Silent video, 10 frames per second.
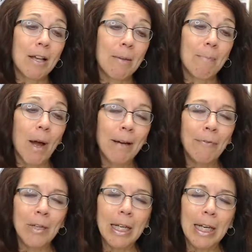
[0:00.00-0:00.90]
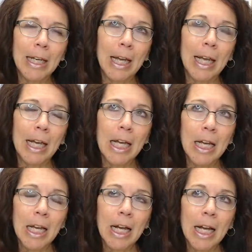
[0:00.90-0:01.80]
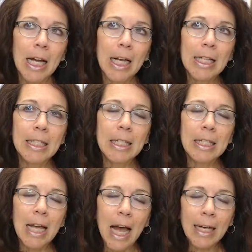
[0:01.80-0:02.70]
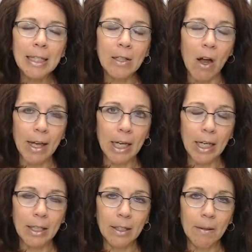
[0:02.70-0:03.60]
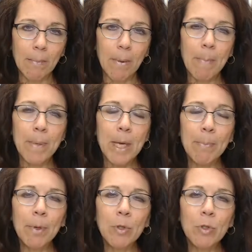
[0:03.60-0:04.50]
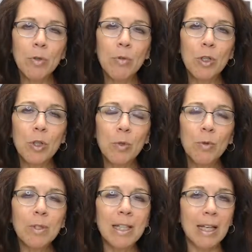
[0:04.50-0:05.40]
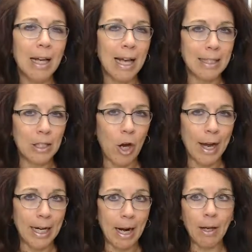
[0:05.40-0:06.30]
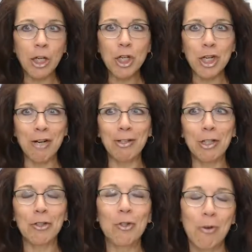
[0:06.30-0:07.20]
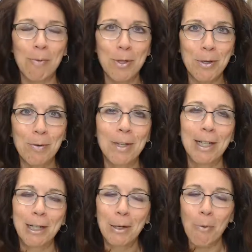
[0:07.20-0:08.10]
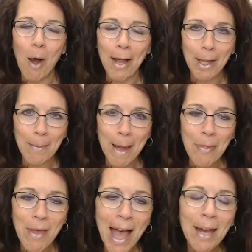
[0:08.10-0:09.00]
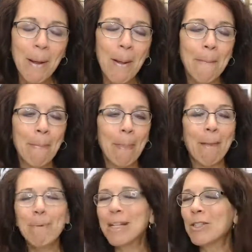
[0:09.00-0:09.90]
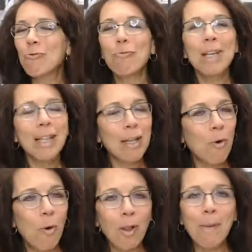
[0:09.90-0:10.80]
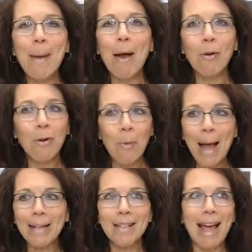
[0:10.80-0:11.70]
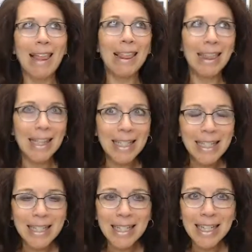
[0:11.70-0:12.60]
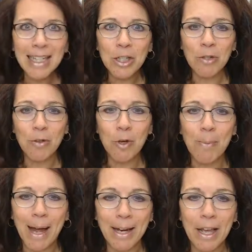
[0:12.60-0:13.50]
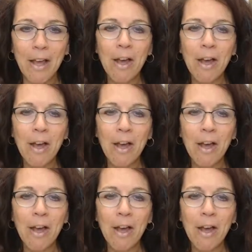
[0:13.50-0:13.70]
mindful eating is not a diet, but people do use it as a diet. And I'm going to share a little story with you in a little while about that. But it's really all about, go back to that, listening to your body,